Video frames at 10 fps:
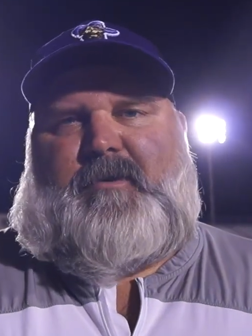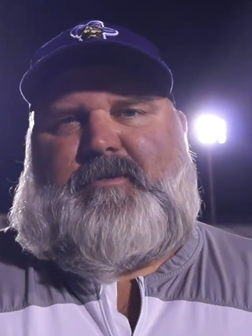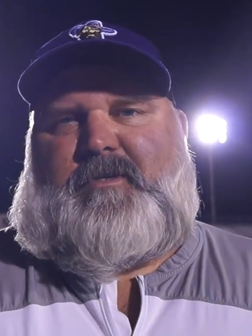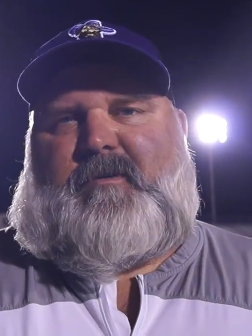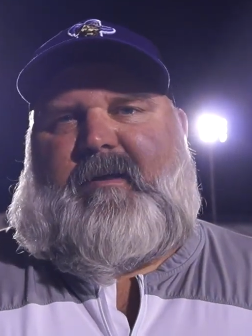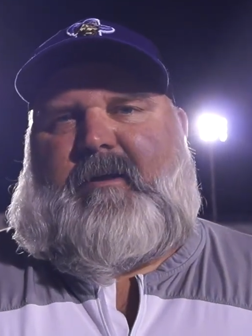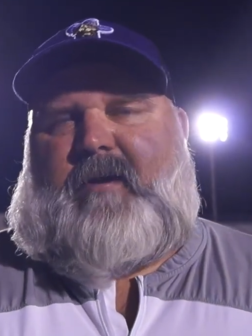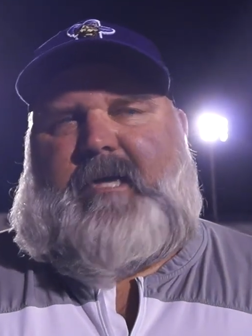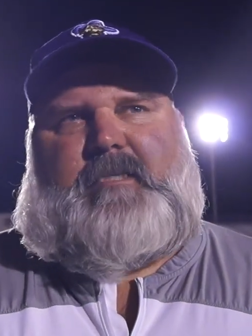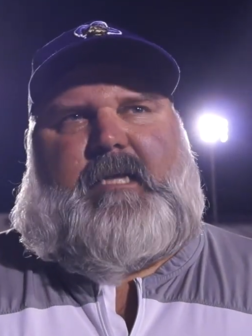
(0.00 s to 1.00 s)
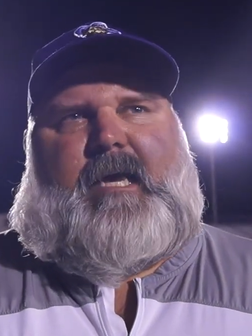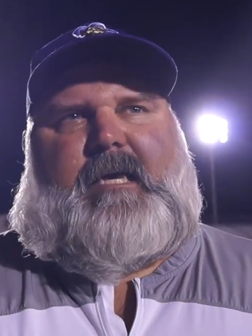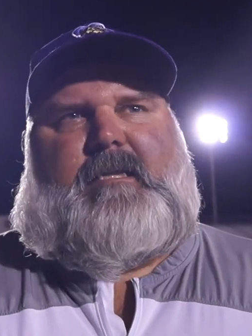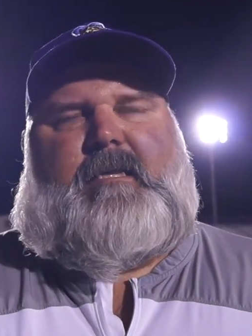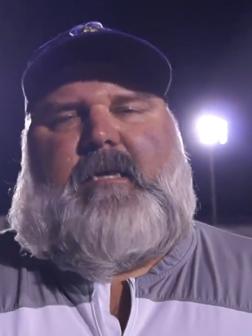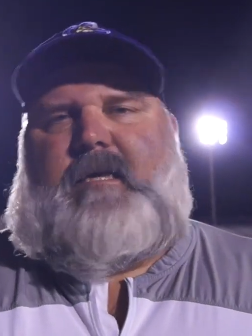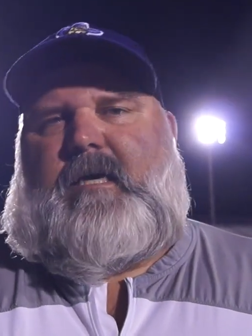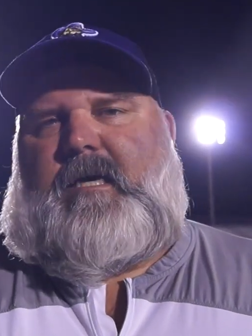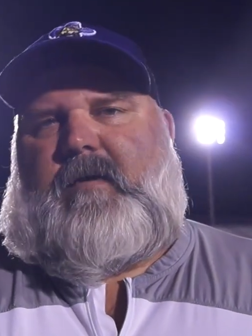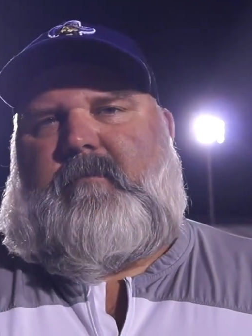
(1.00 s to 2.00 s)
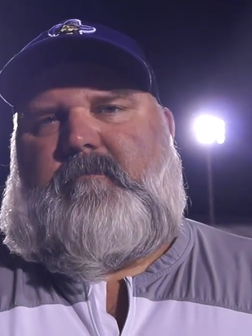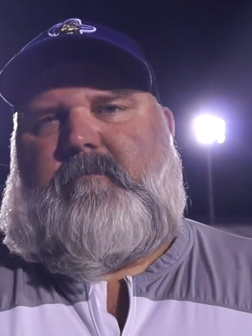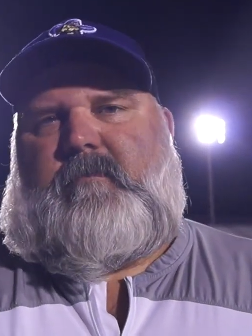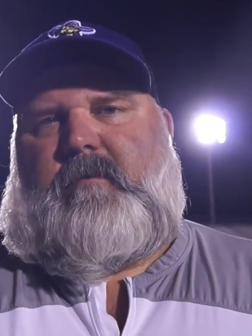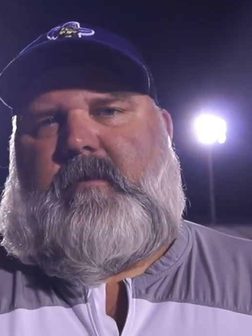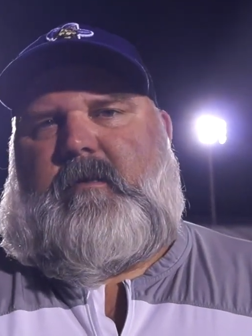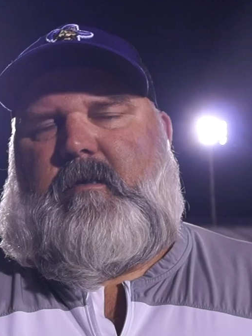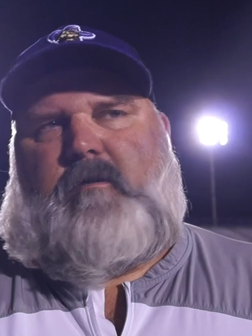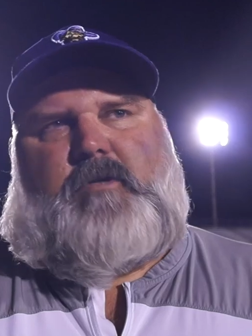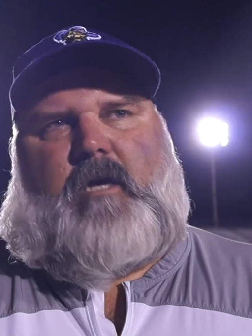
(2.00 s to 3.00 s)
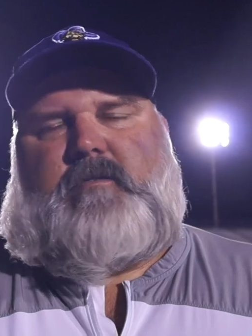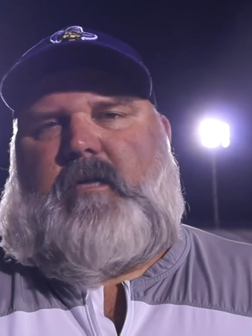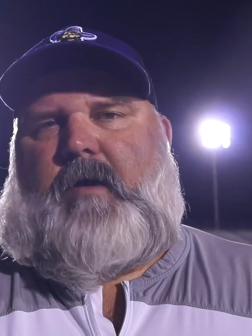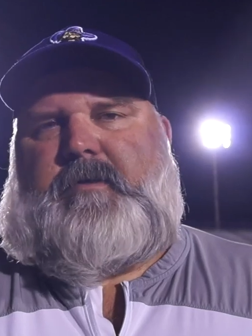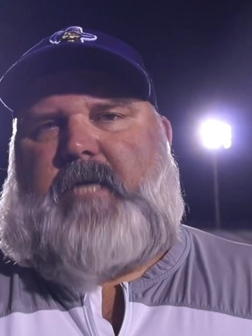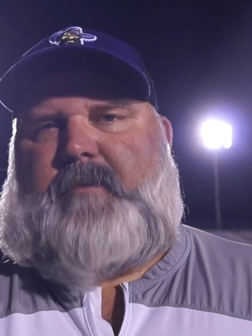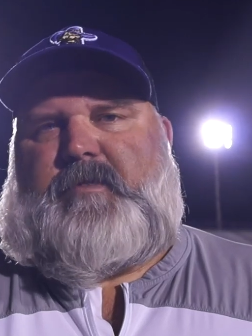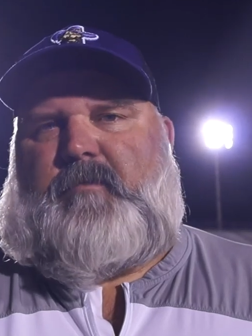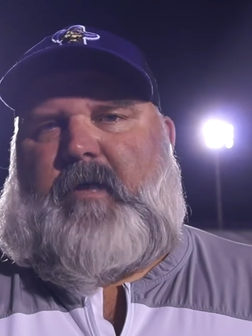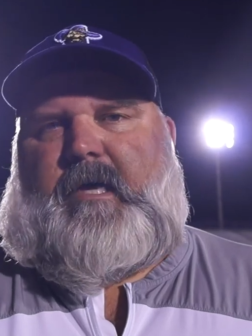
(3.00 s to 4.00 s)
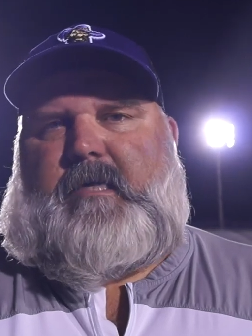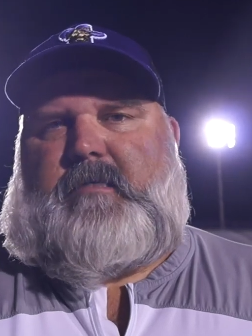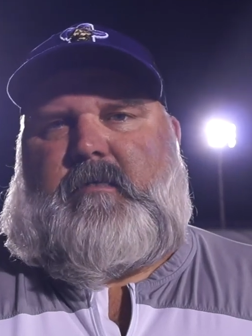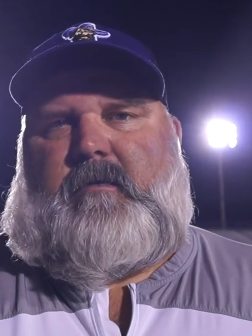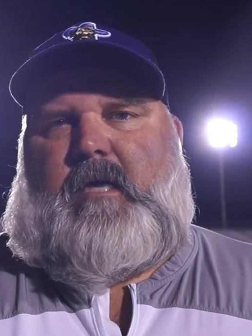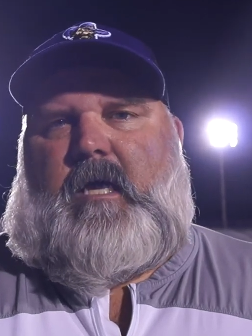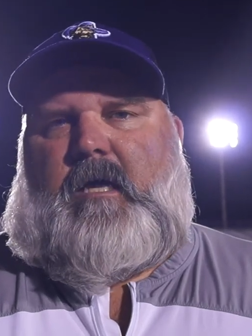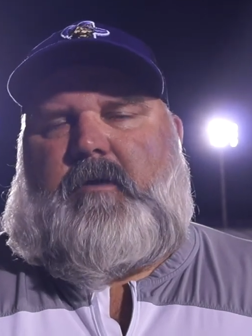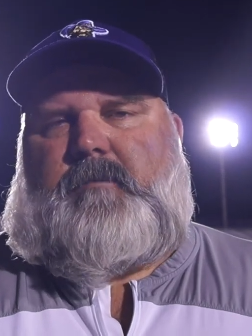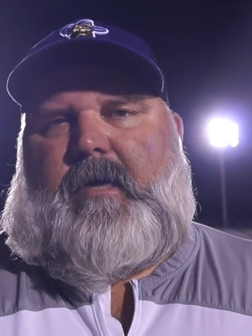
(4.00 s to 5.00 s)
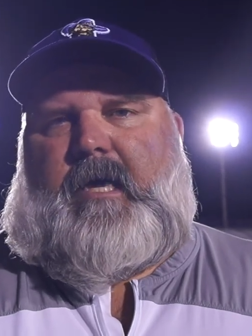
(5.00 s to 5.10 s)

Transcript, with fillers: so it's just kind of crazy night. Uh, you know, Charleston always comes to play, so Coach May